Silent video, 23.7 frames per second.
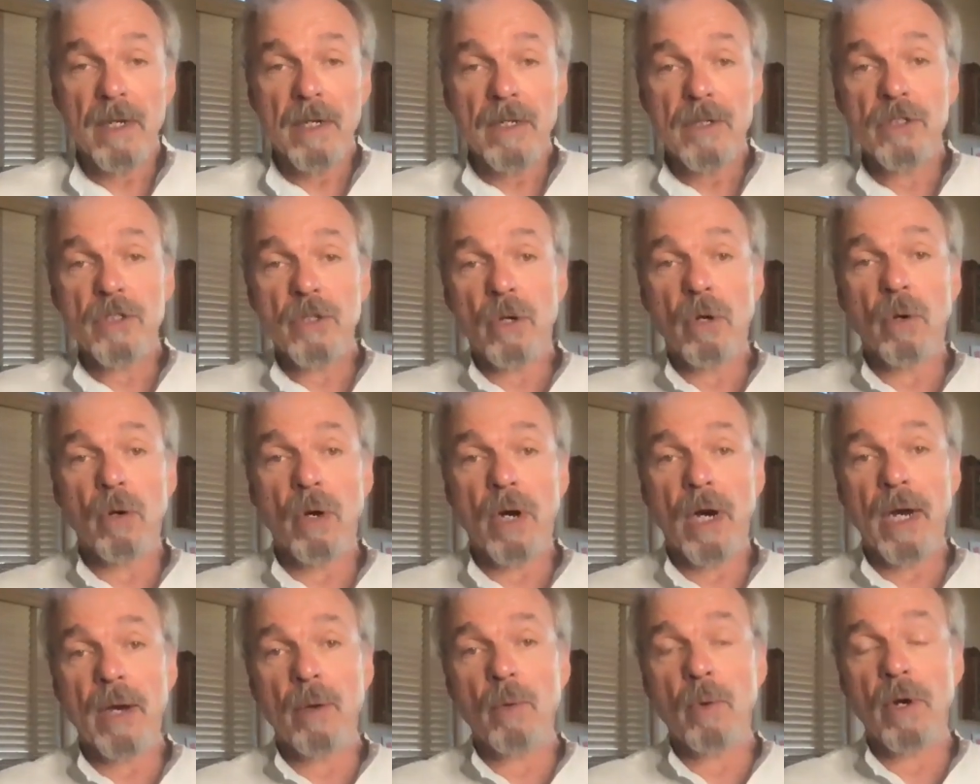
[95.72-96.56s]
So
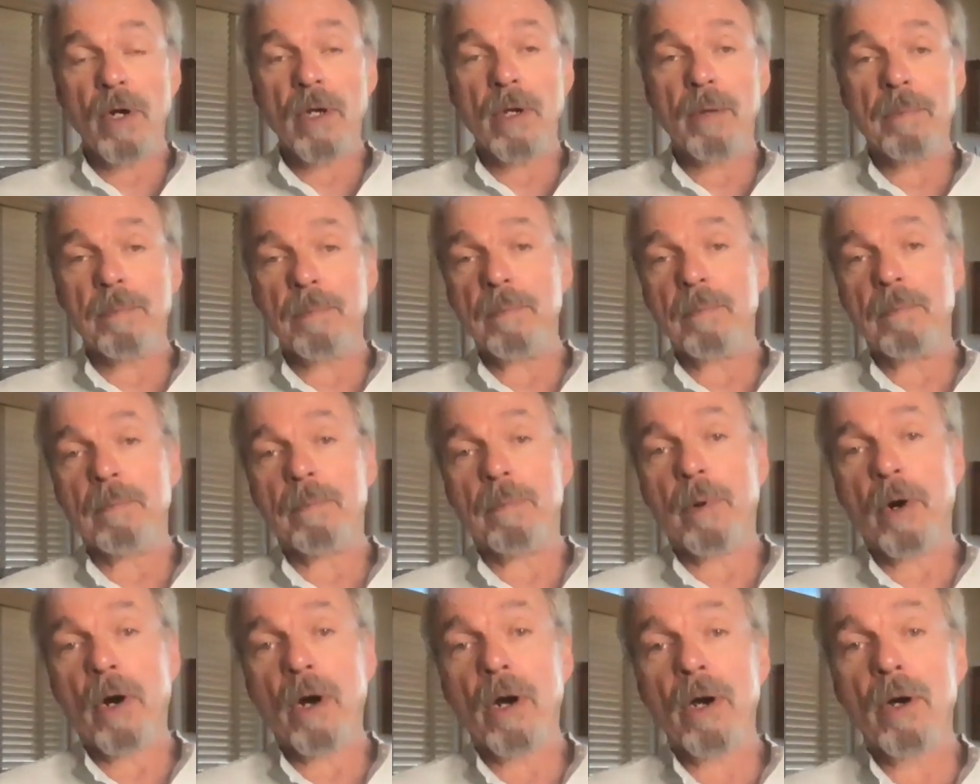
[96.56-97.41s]
I want to
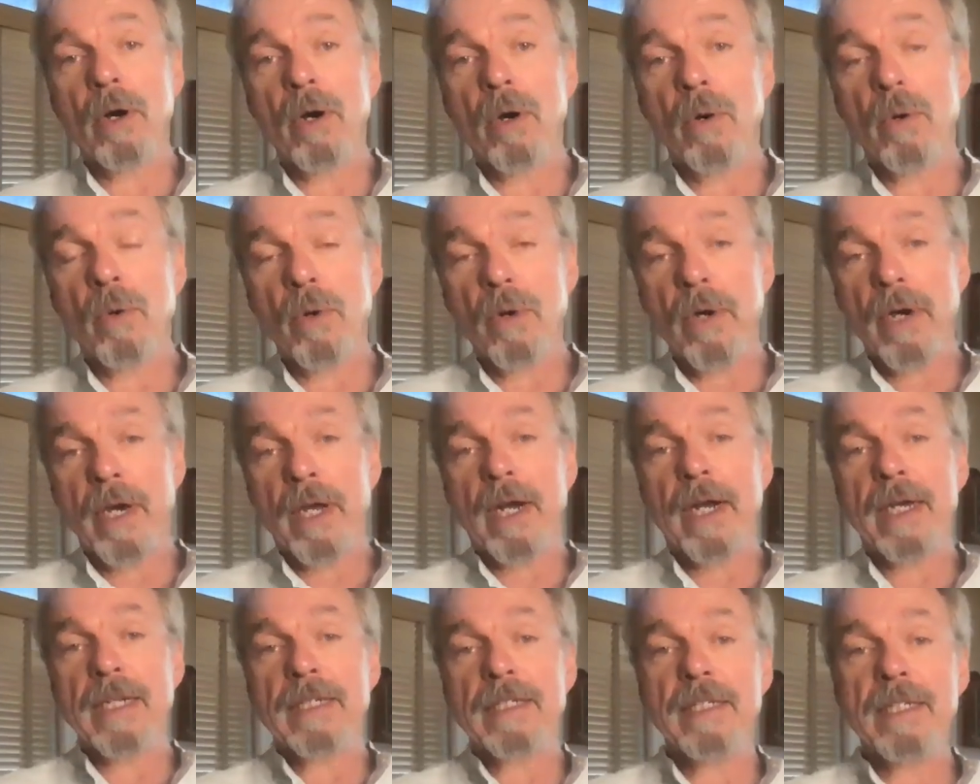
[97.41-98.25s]
borrow an
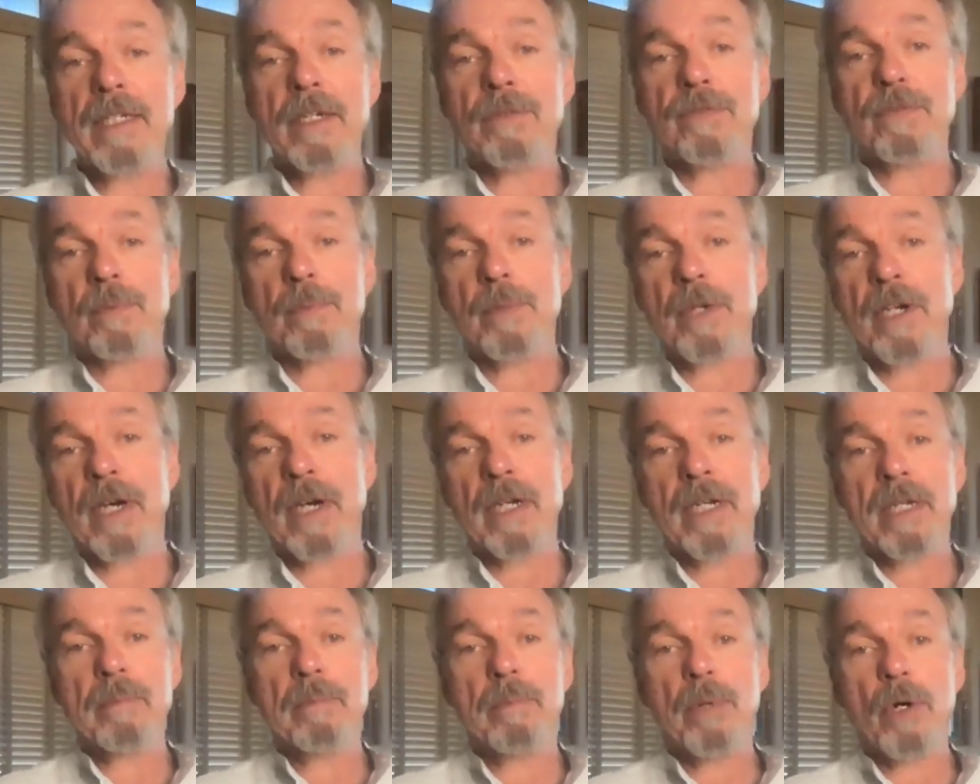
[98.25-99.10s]
idea from a guy
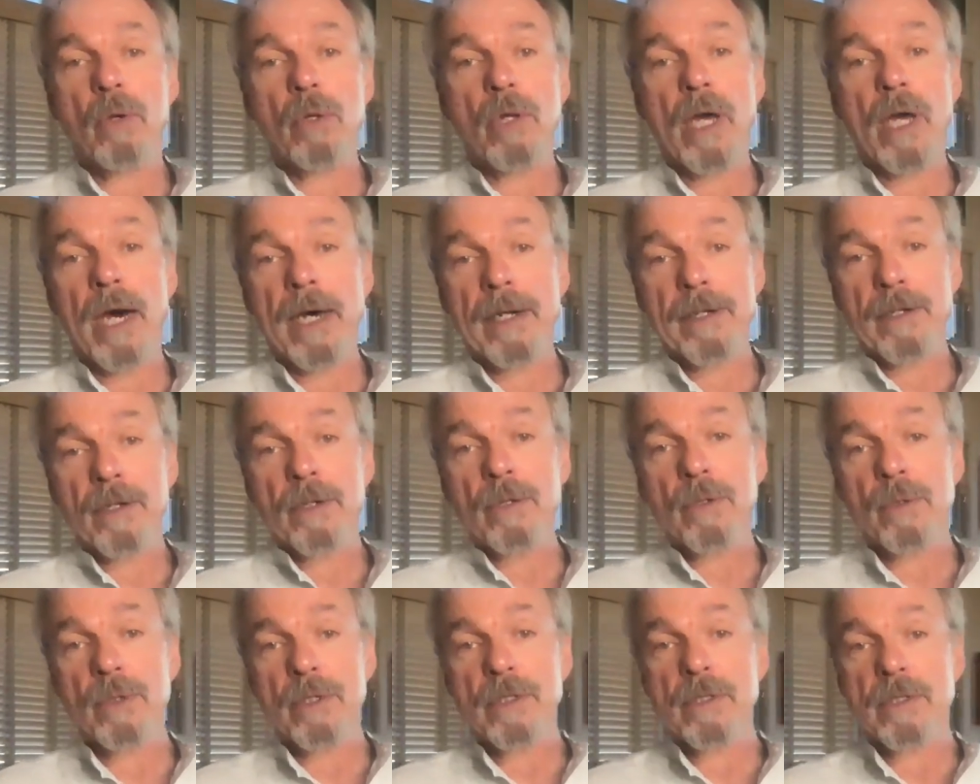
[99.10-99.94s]
named Bo
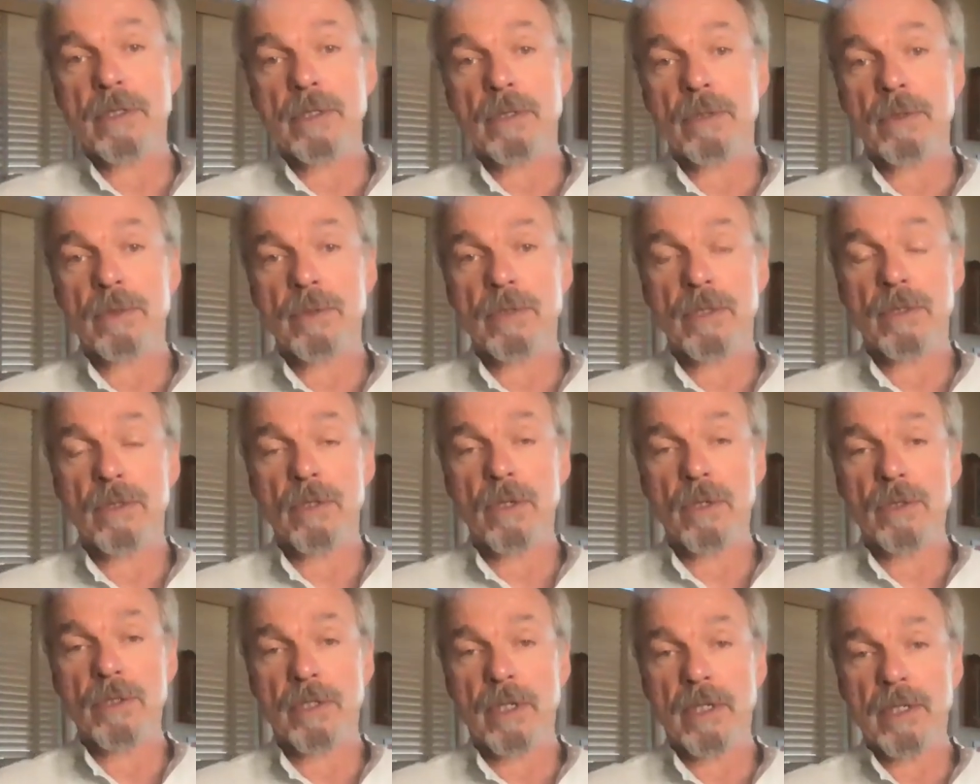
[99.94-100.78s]
Lotto, who is a
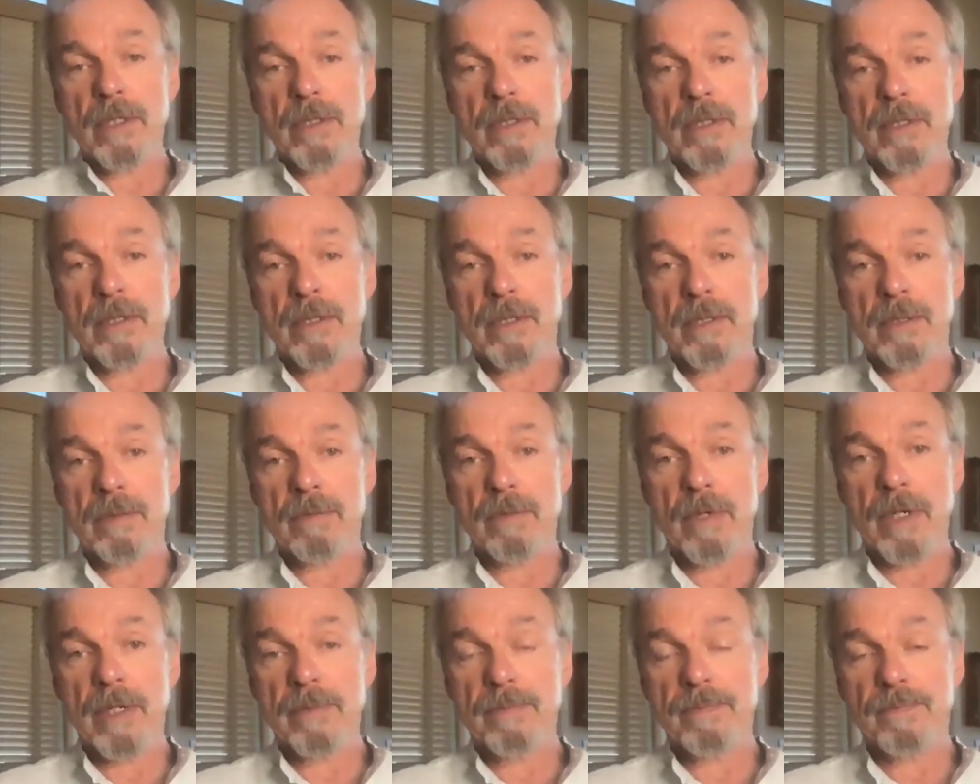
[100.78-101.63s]
neuroscientist,
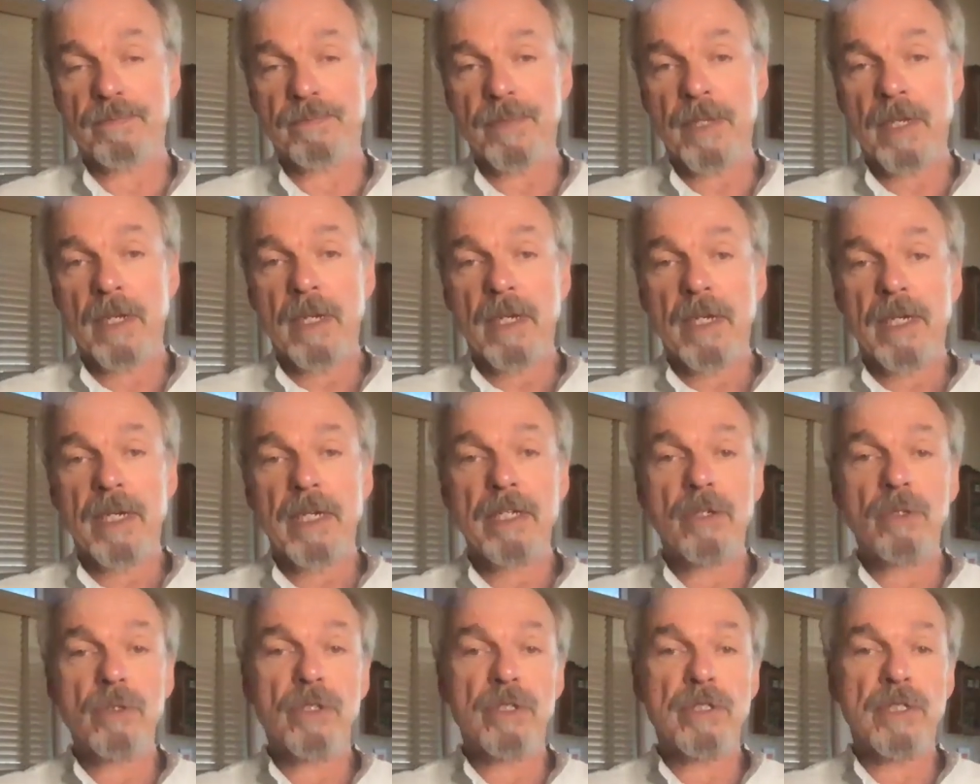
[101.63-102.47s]
right? He
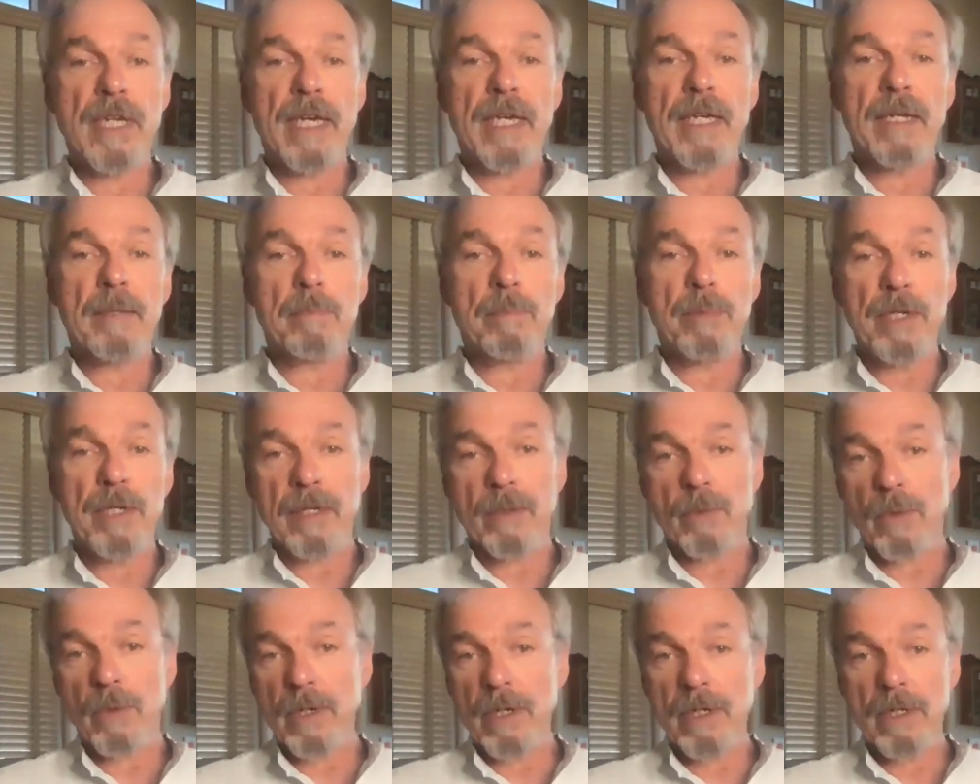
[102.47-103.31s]
uses A and B.
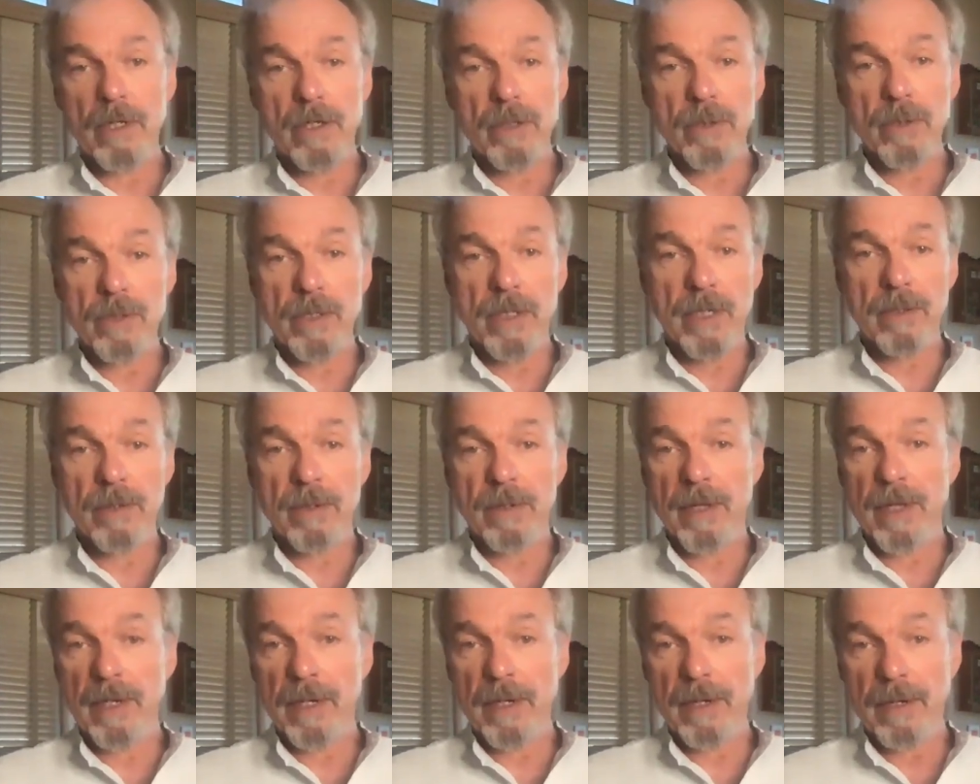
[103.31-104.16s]
We're going to use here
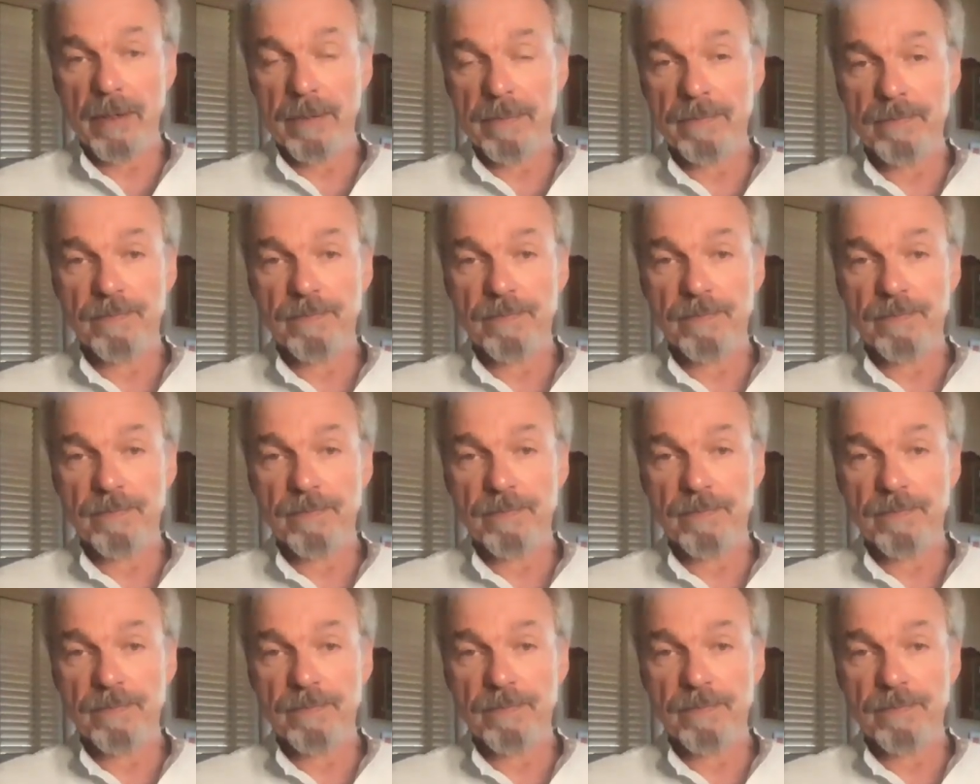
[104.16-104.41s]
and there.